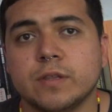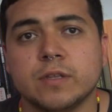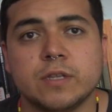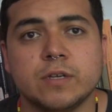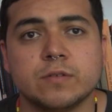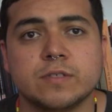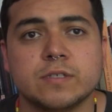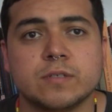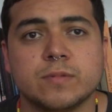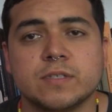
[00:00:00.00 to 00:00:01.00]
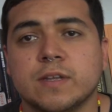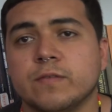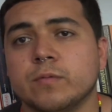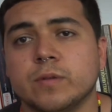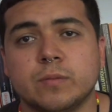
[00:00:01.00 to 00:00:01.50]
in the legal system has
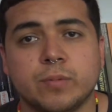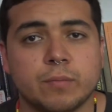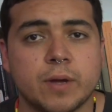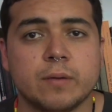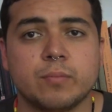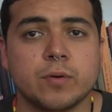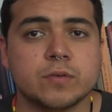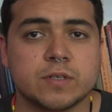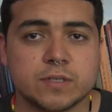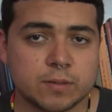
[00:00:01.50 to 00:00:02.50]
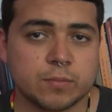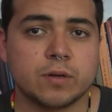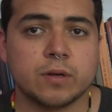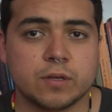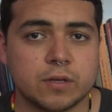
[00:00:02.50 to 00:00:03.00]
never really been my approach because I'm
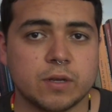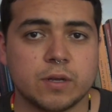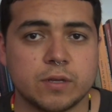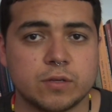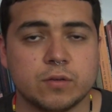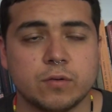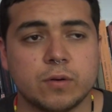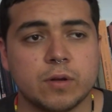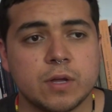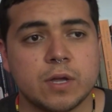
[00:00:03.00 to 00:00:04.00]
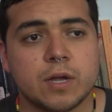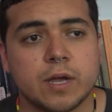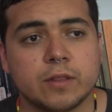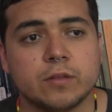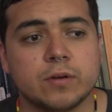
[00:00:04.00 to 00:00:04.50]
a, i am a, you know,
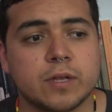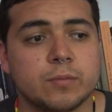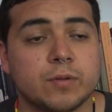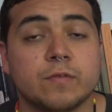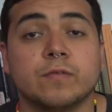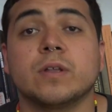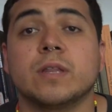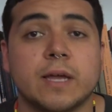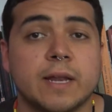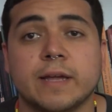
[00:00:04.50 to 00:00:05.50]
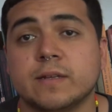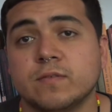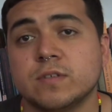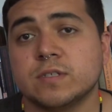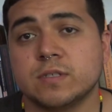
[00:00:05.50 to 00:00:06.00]
I learned how to be a frontline
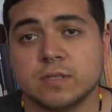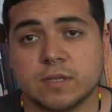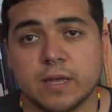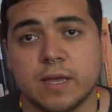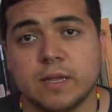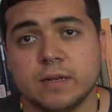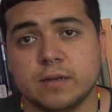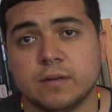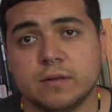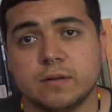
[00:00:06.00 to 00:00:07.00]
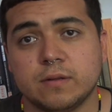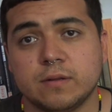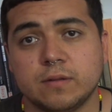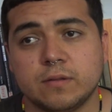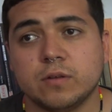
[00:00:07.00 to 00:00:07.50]
activist at
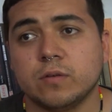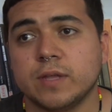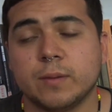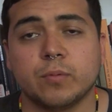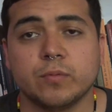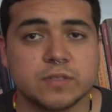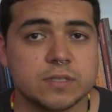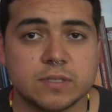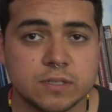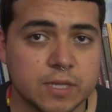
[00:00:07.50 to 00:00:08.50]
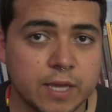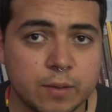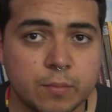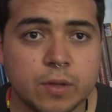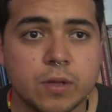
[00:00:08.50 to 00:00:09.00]
the No DAPL resistance camp.